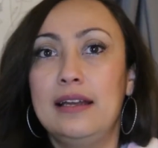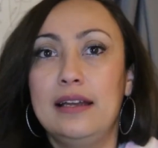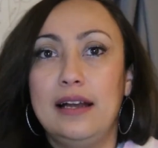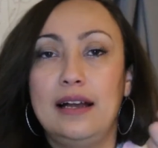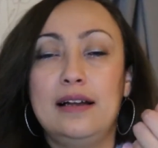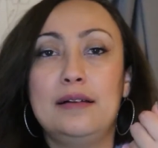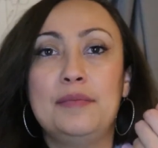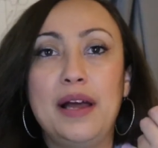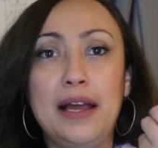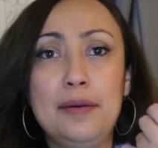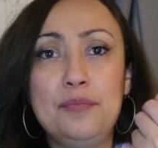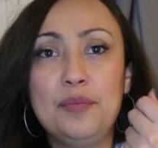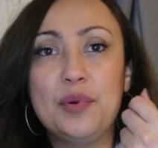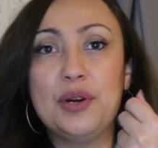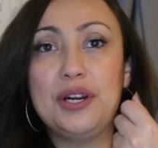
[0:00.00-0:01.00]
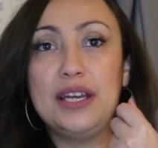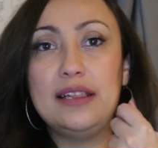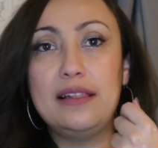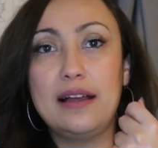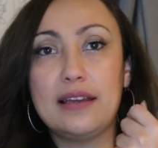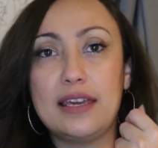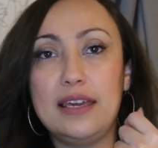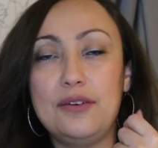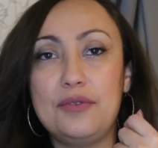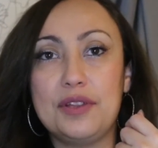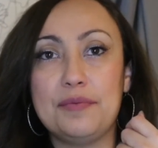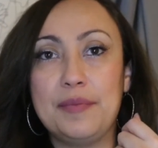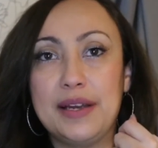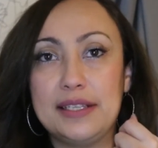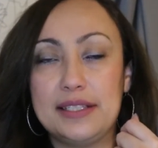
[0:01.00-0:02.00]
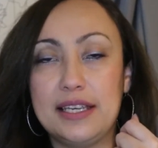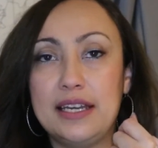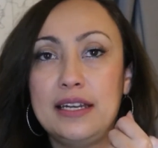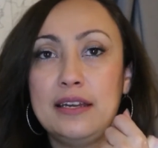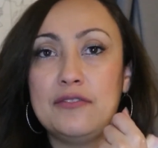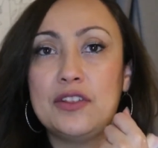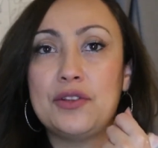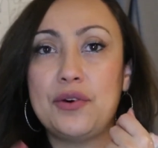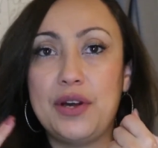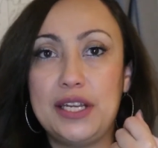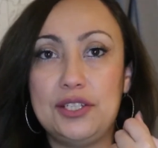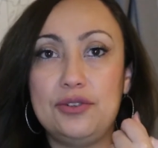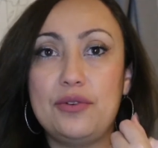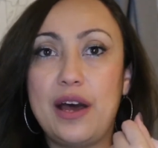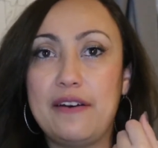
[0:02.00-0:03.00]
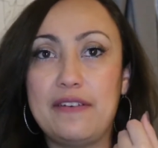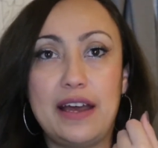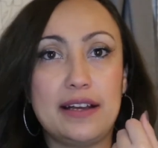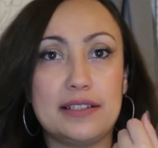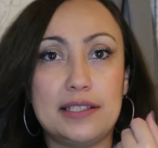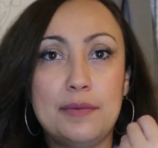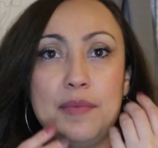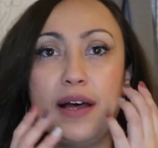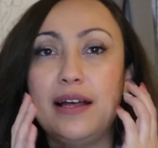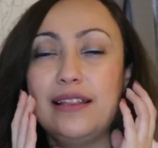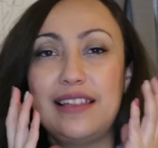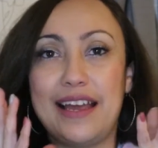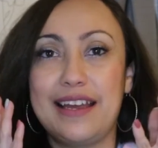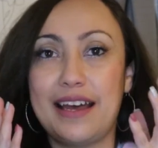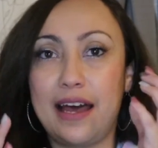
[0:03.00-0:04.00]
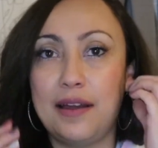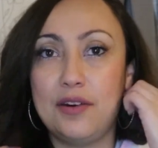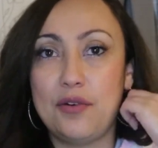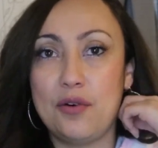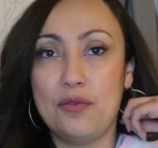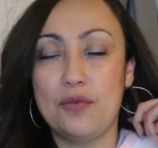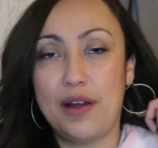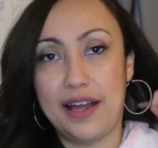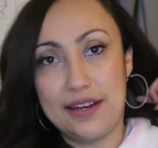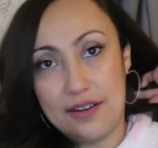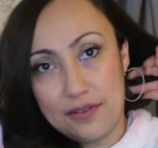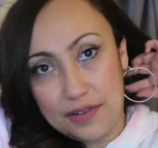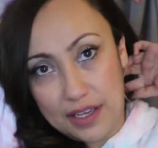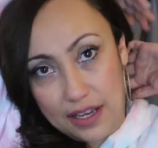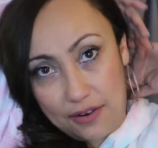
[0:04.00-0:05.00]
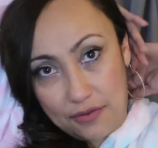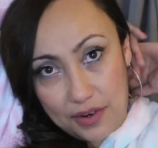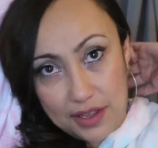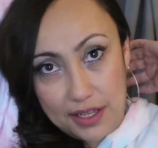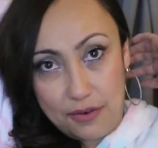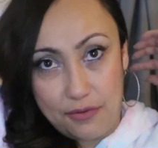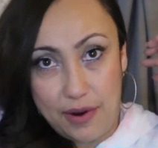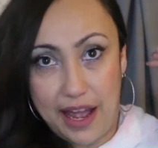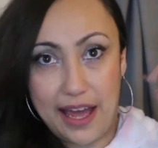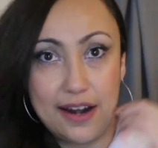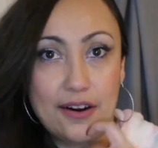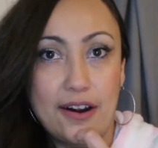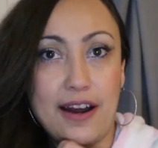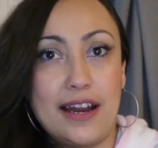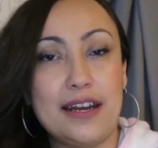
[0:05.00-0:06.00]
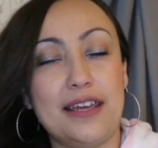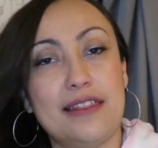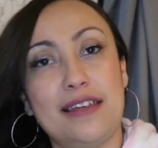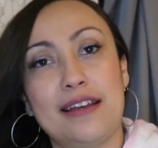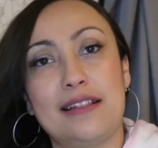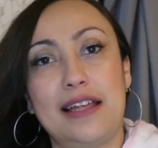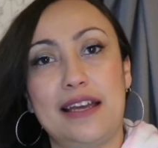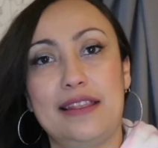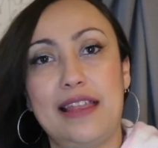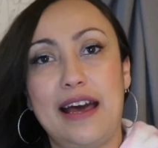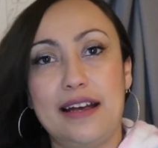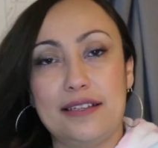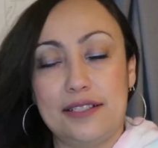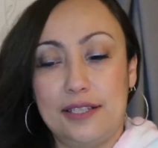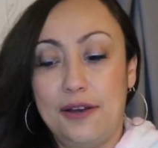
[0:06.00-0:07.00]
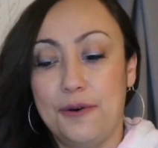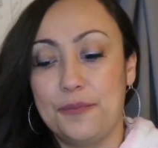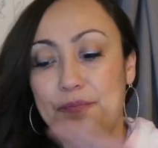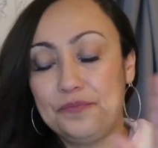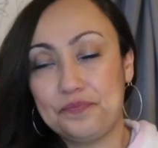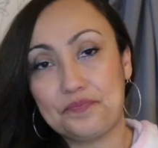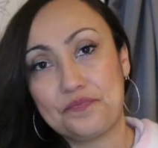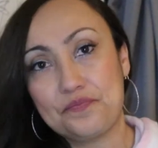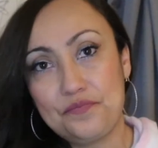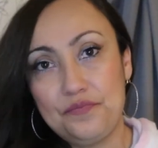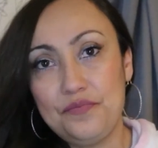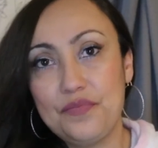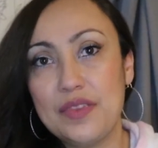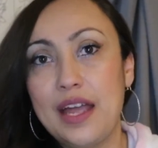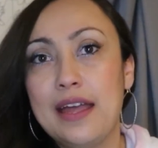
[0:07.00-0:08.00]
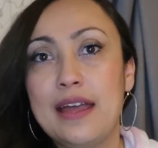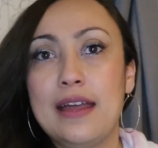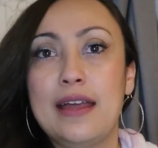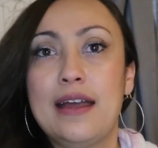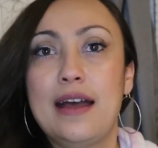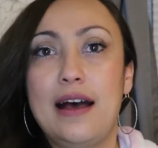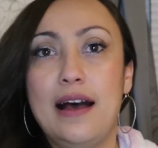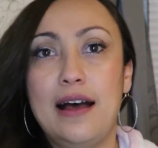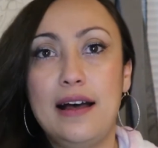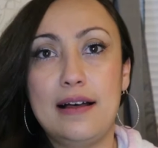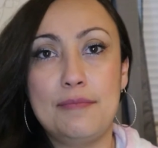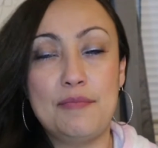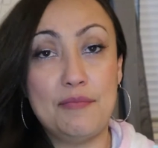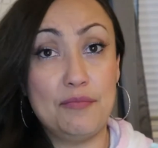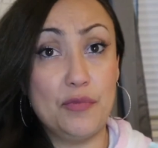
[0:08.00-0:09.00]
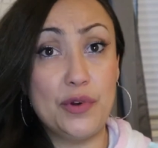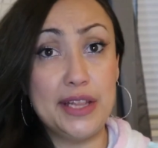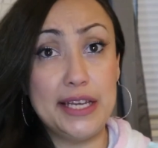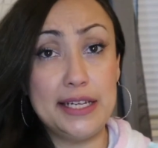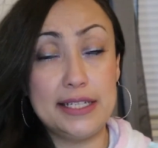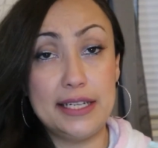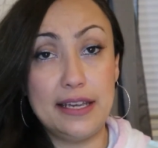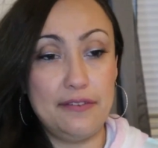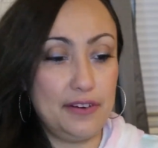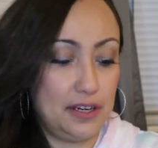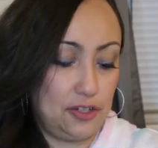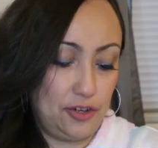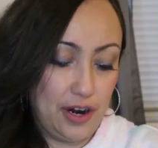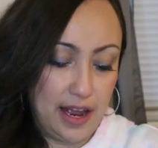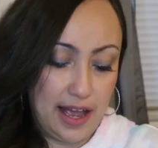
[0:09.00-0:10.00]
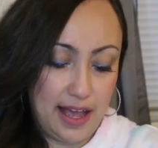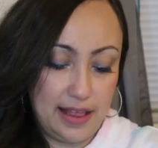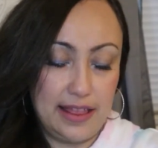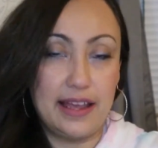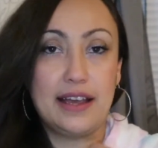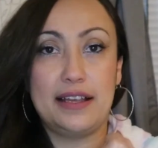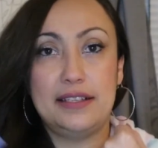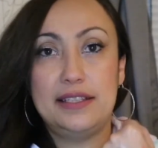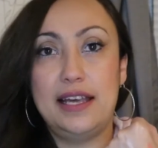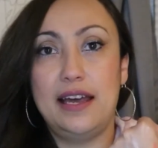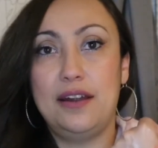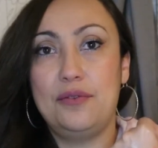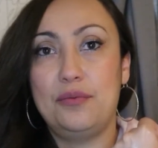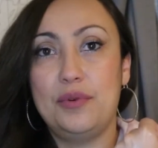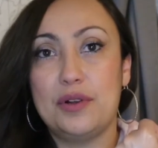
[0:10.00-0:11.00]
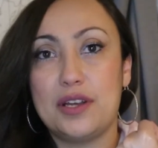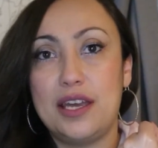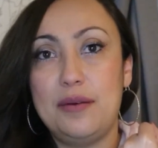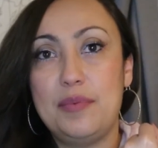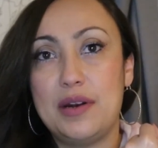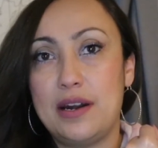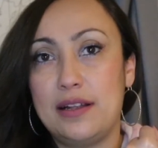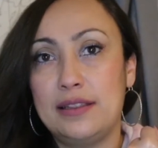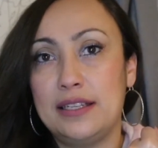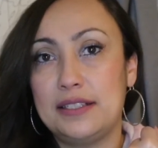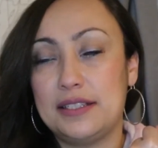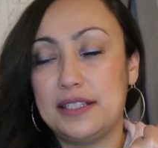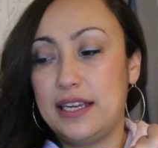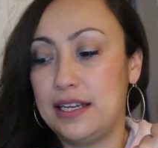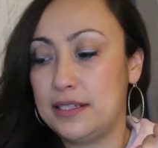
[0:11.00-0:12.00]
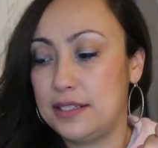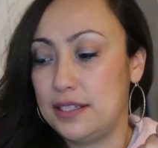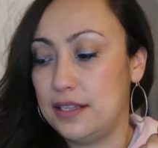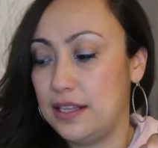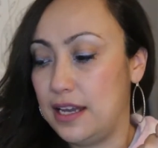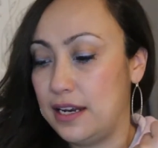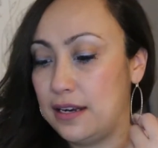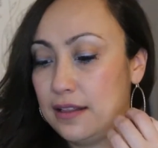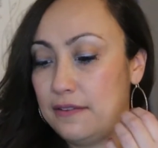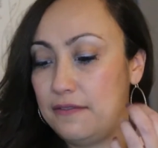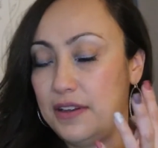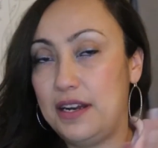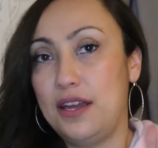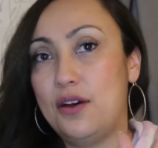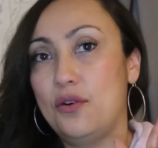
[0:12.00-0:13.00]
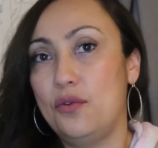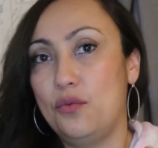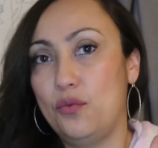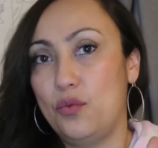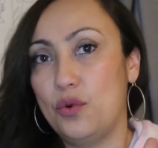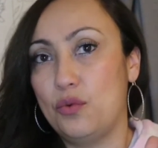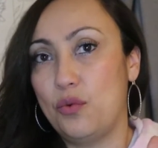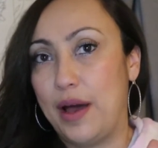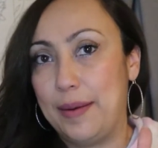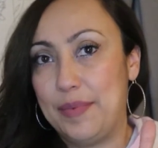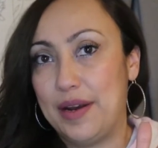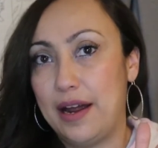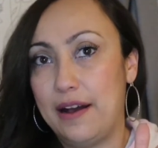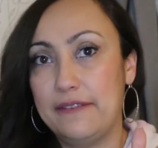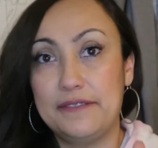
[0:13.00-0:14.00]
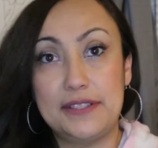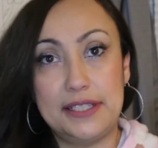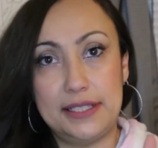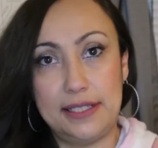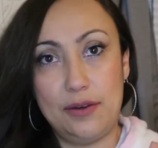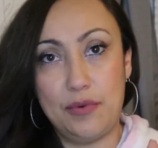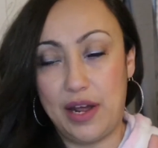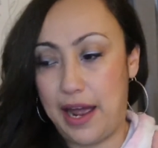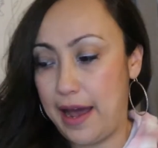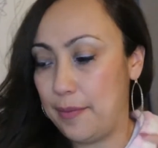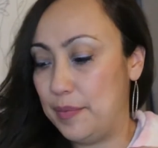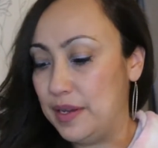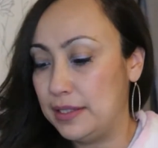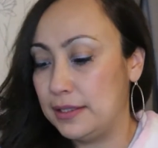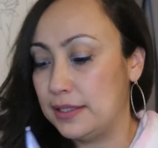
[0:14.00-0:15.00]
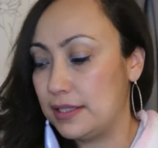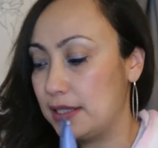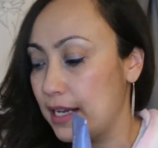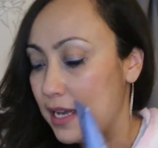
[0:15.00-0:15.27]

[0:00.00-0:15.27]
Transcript: I'm pretty lucky with my skin, even though I do have eczema. Like I don't get really red or anything like that. So willing to give it a try. Like I said, we'll keep it on the skin till the end of the video. We'll wipe it off, see what happens.